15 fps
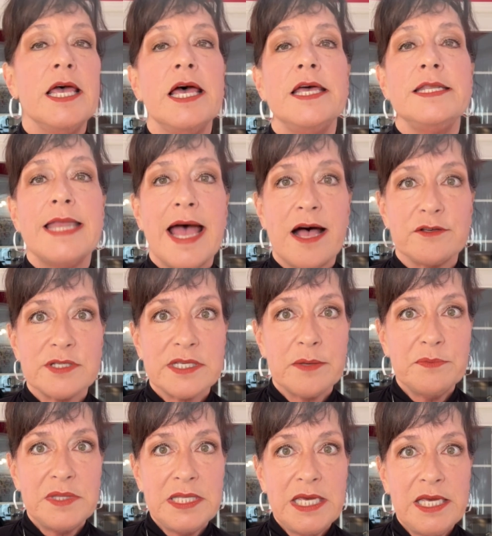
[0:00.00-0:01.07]
Now,
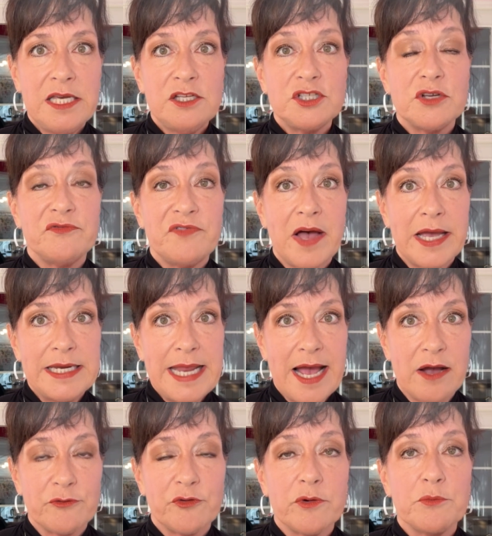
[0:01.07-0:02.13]
something to find
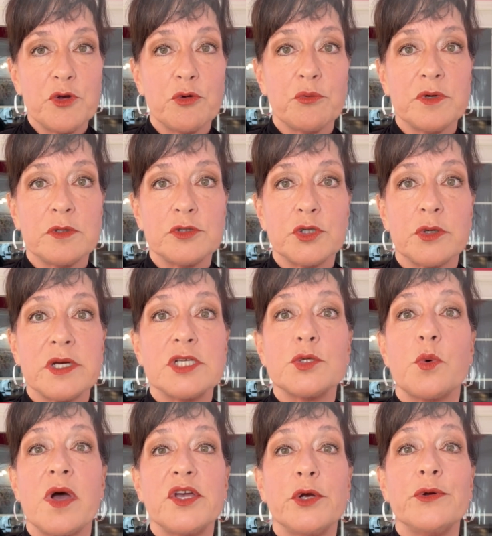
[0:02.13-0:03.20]
out from your realtor is
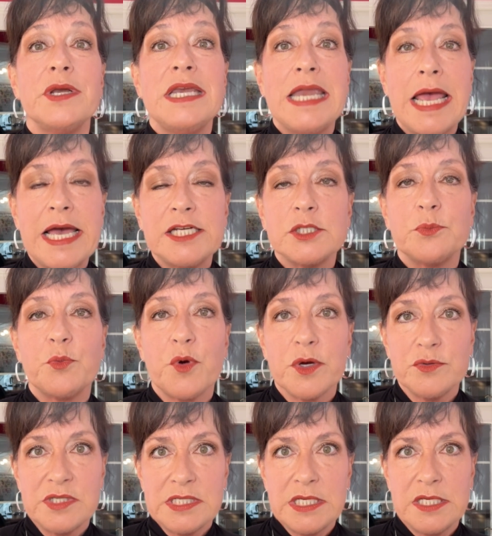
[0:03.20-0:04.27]
what your net
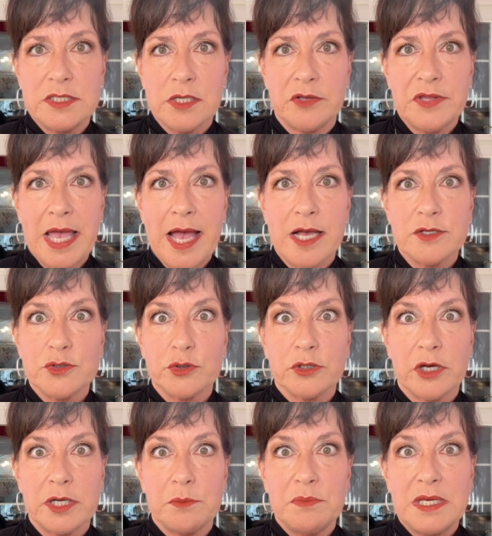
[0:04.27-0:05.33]
proceeds on the house are
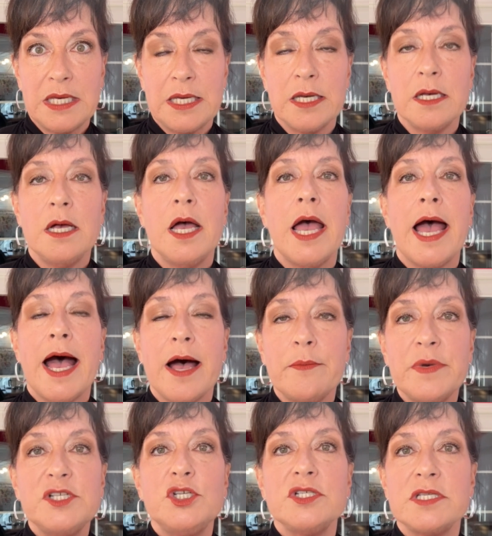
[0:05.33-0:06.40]
going to be. How
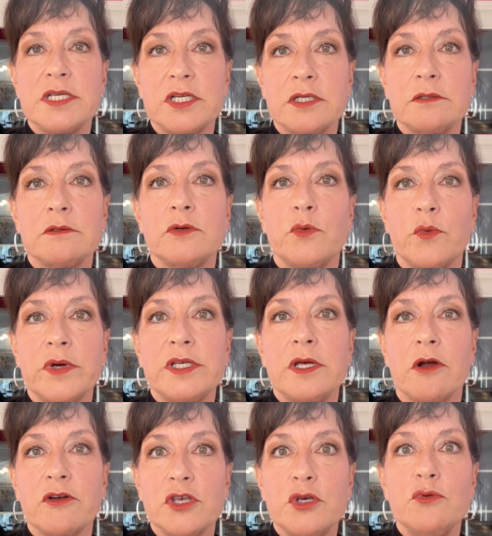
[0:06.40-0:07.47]
much
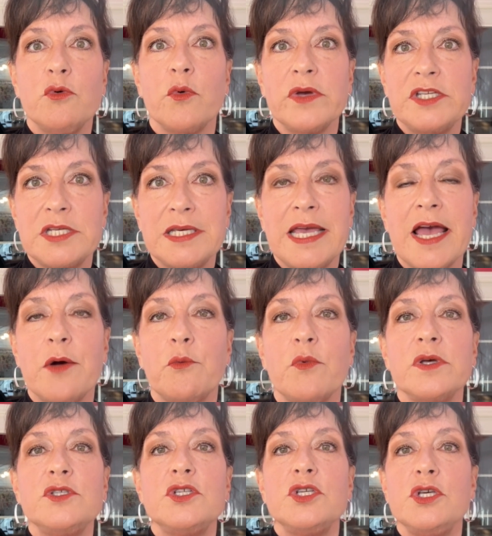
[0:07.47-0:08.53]
are you going to get
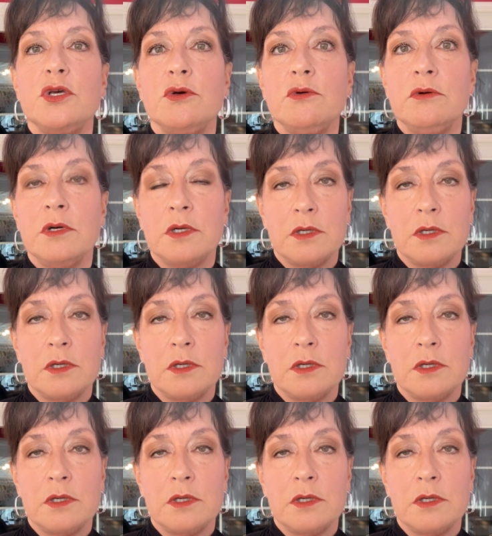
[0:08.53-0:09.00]
once you